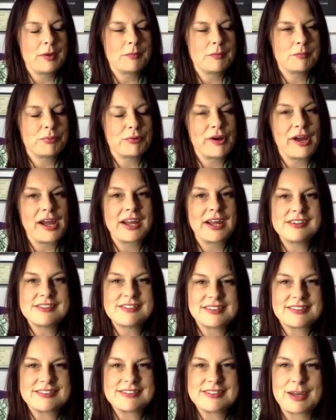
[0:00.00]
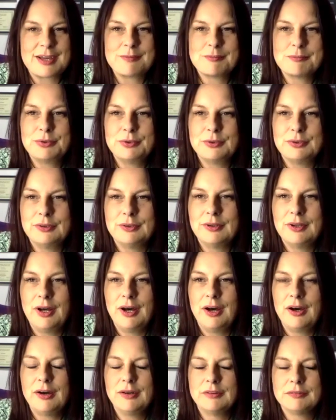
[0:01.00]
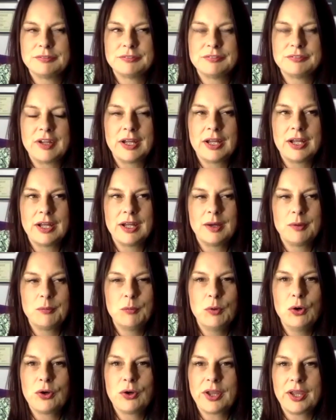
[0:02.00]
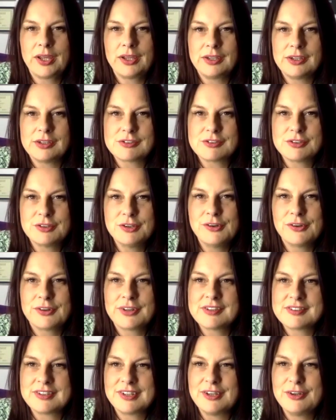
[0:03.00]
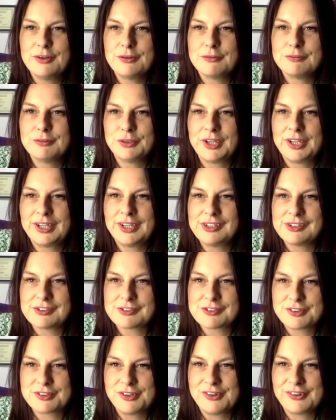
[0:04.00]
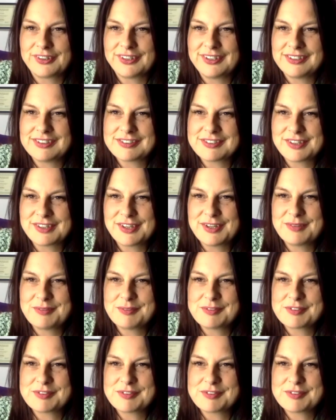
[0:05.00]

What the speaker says: prize example of walking your talk, isn't it, or running your talk, in terms